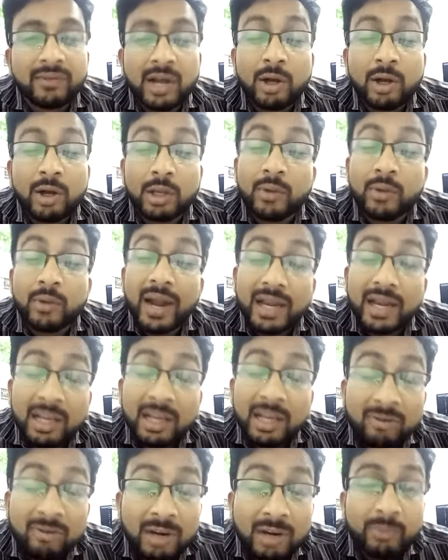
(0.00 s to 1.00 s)
We have to give
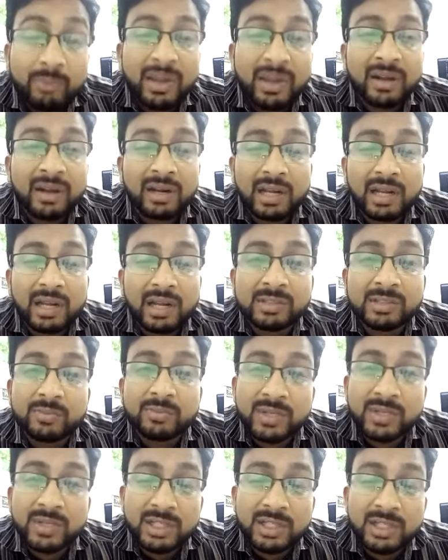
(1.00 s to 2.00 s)
adequate pain relief,
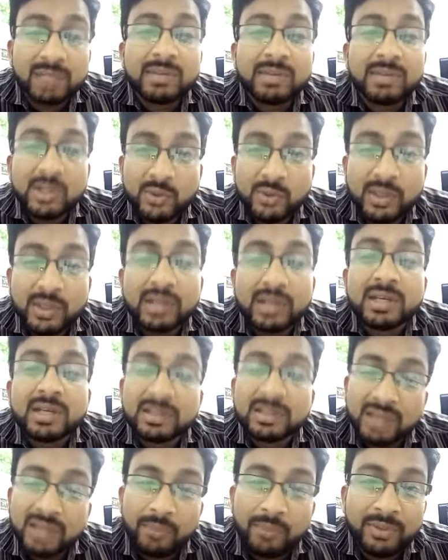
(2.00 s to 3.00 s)
especially menstrual
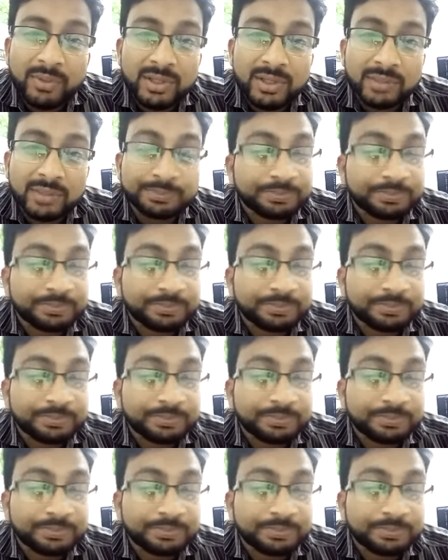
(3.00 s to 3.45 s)
suppression.